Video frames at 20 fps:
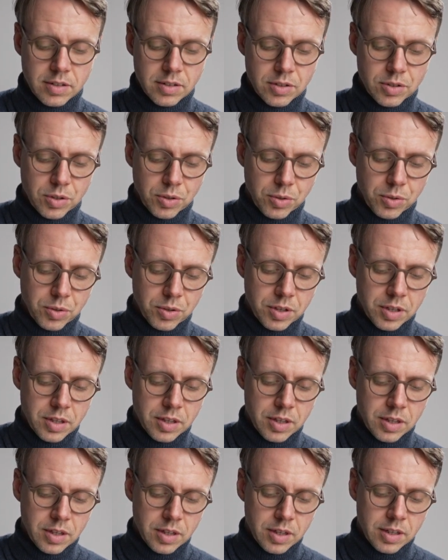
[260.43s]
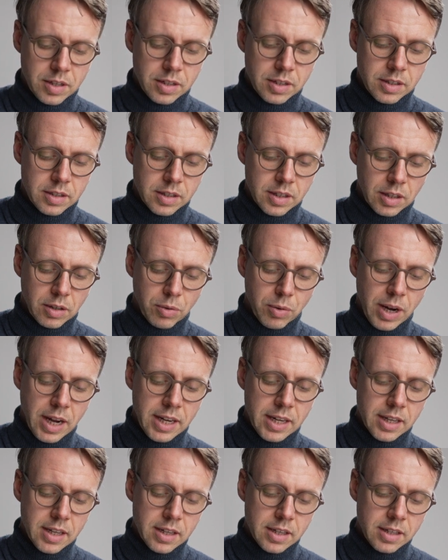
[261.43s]
So the
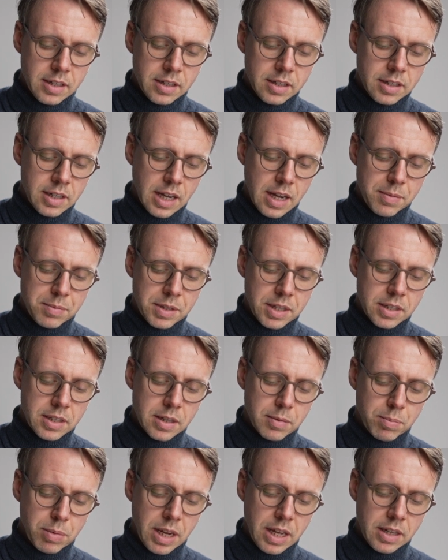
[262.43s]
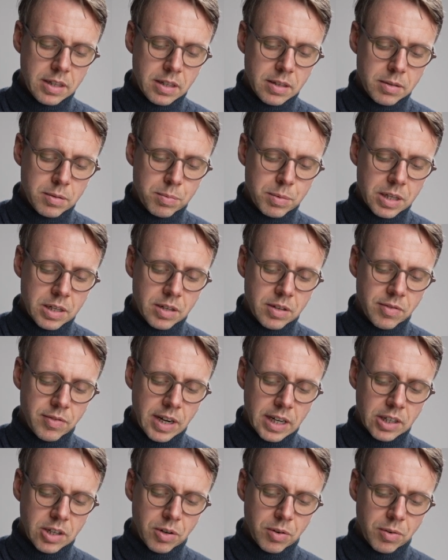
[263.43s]
gradient times this displacement
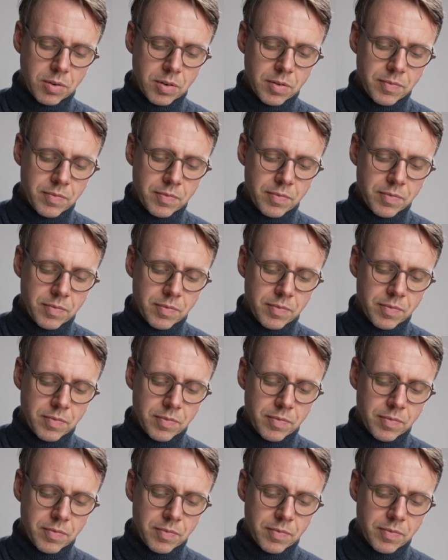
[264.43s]
vector